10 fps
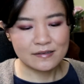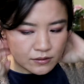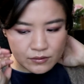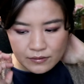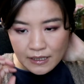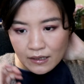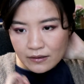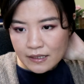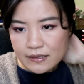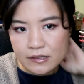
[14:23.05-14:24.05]
So now
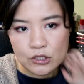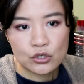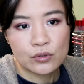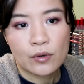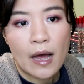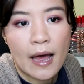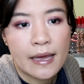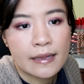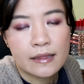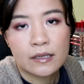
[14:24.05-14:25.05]
let's
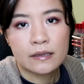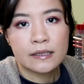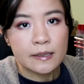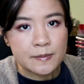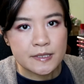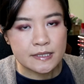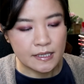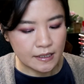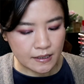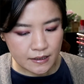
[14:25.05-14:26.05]
try the
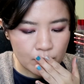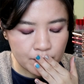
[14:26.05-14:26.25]
lipstick.